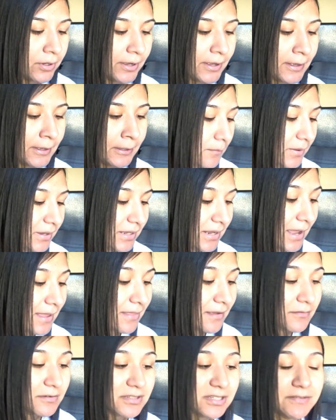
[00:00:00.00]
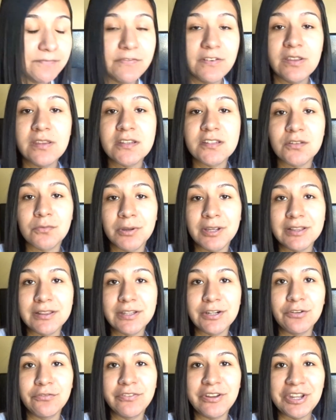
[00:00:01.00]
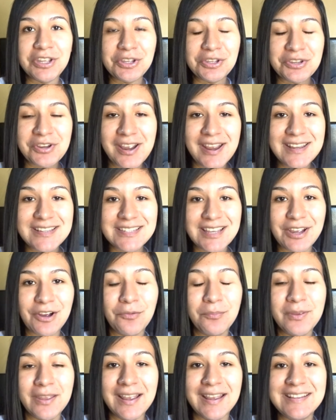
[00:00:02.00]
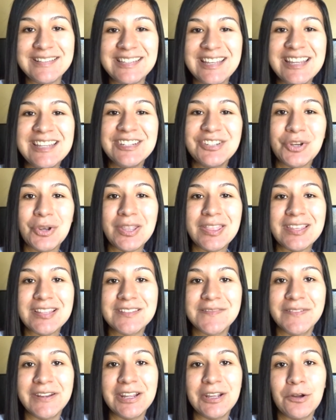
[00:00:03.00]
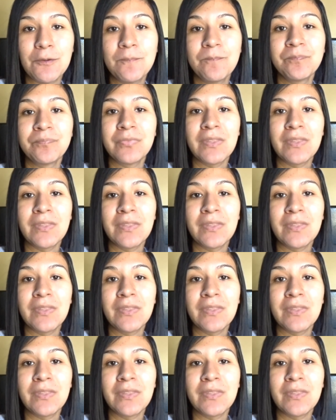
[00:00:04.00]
But yeah, that was it for this quick little video, you guys. I hope you guys enjoyed this video.